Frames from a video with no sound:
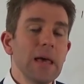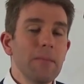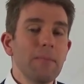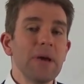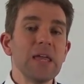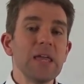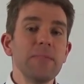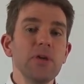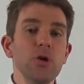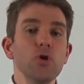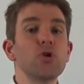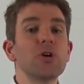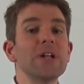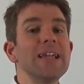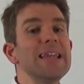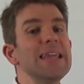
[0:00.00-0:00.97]
maybe you
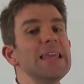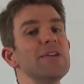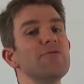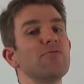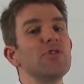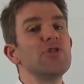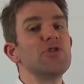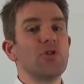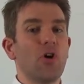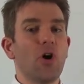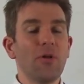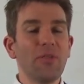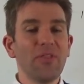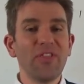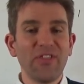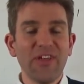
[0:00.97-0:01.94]
can leverage
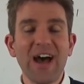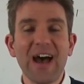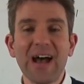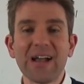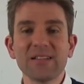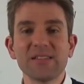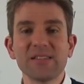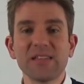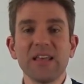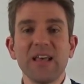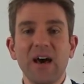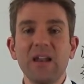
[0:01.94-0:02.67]
on that